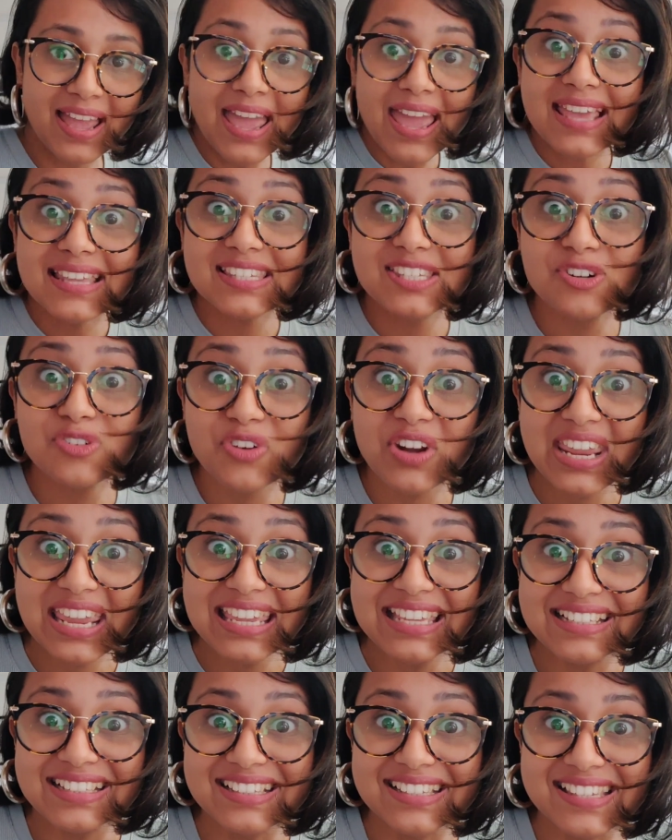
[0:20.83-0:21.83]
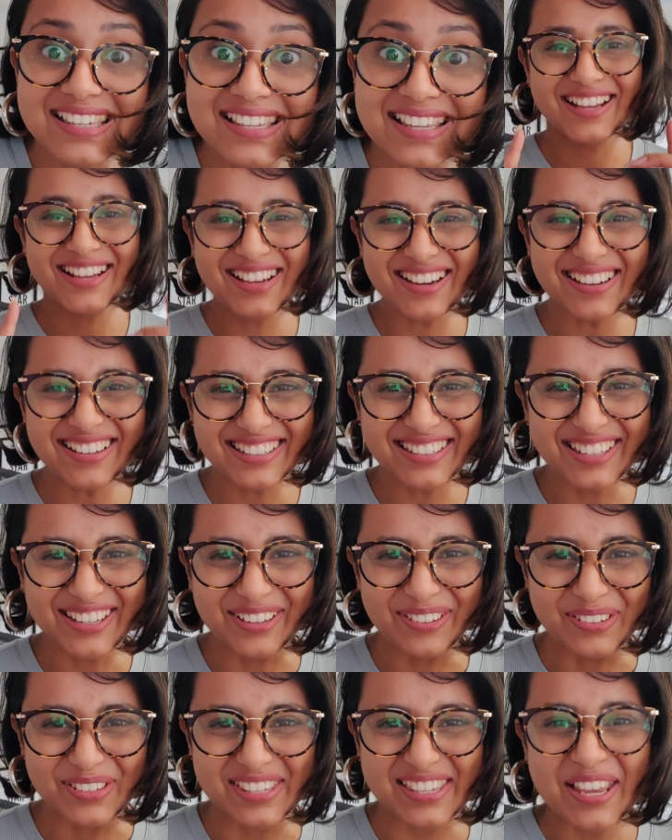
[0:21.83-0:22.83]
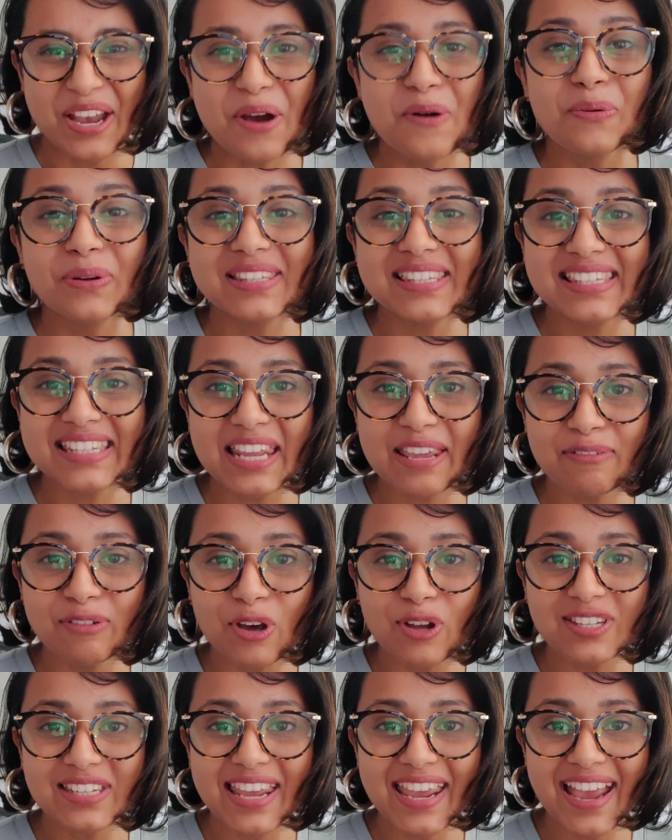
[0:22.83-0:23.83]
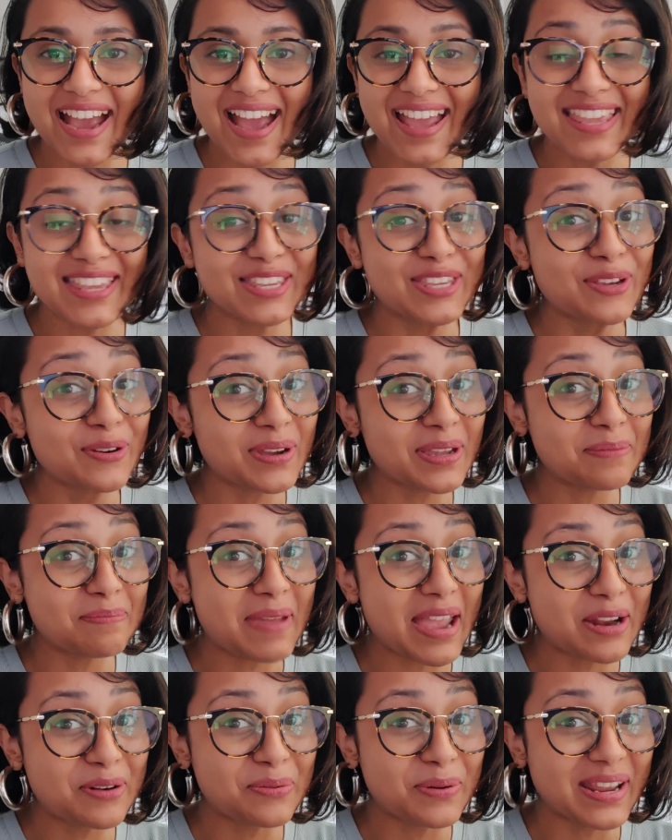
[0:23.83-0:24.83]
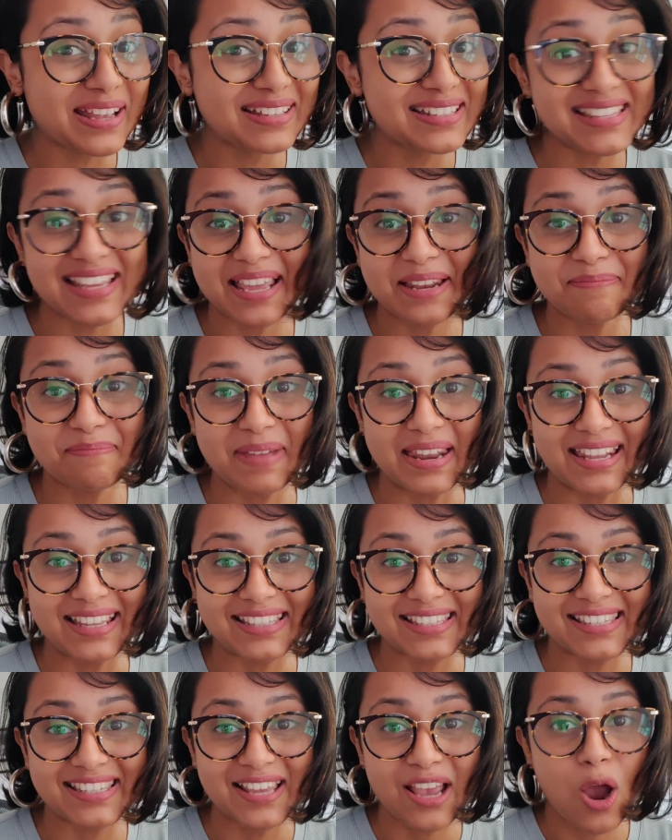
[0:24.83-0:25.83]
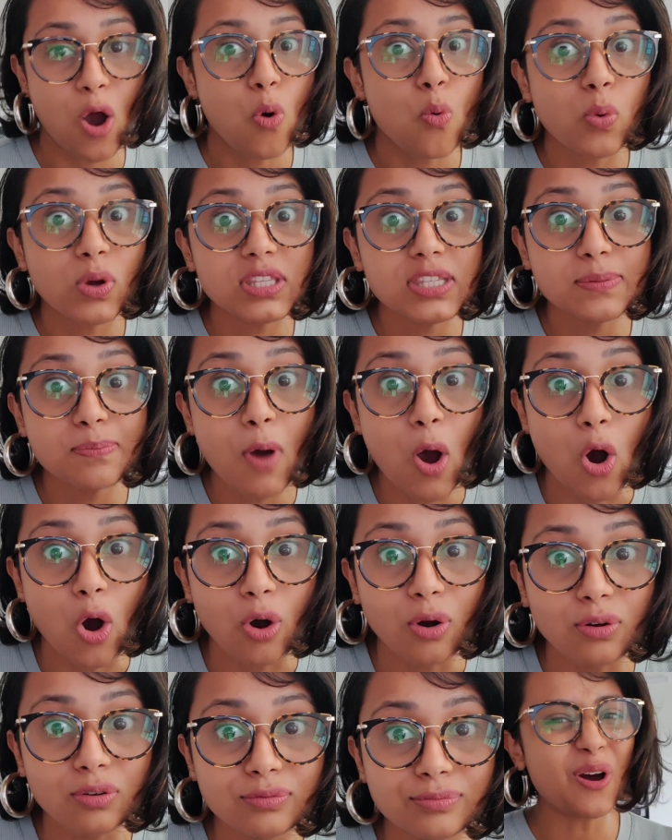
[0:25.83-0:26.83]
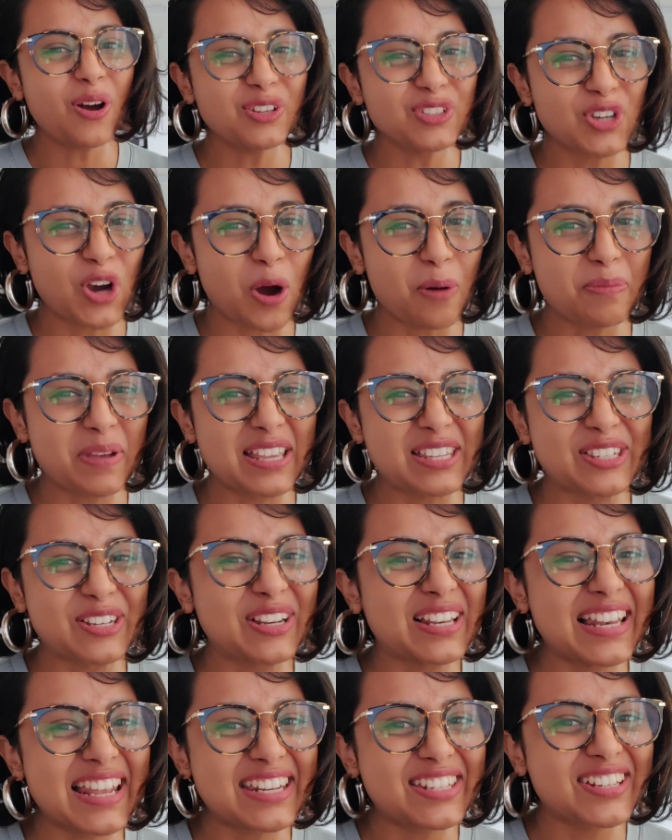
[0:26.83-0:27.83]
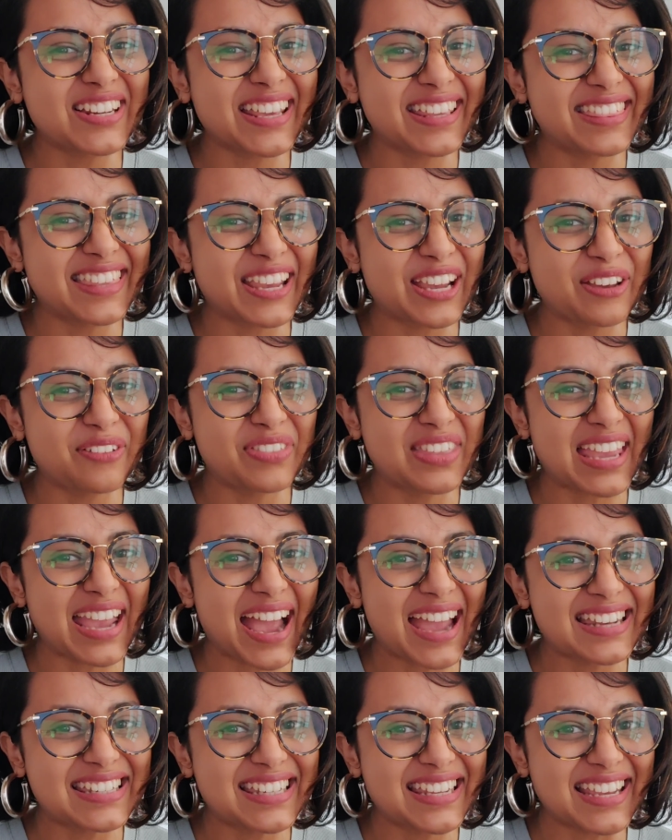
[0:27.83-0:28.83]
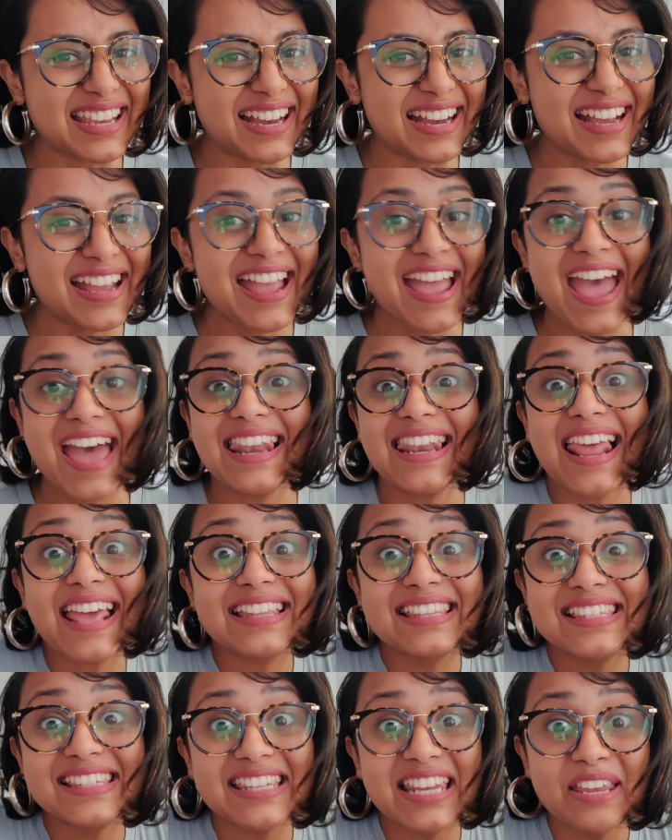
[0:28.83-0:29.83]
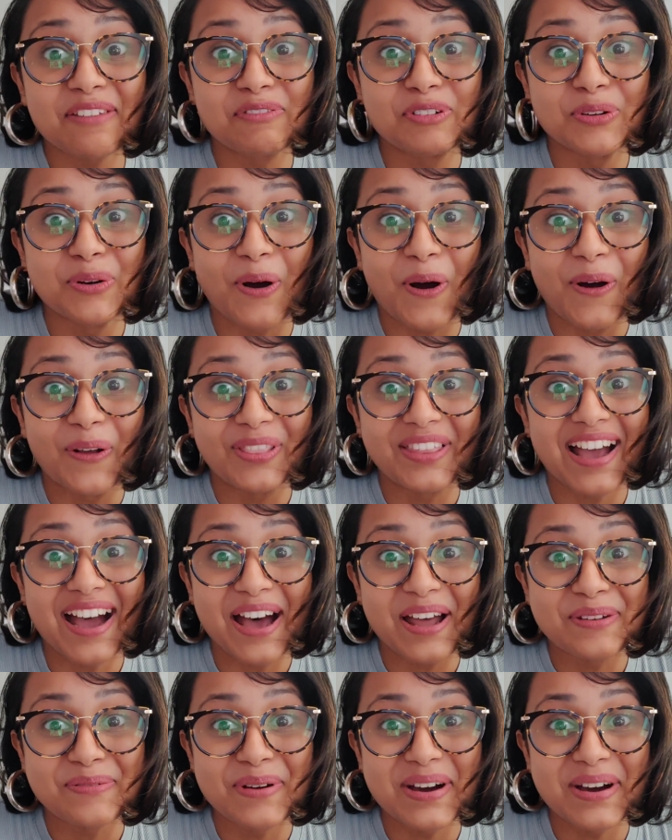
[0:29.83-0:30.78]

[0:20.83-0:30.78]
is Reels. Good news! With Steve.ai, you can make Reels in minutes. What's more, your job is to literally think of the idea and let Steve do all the hard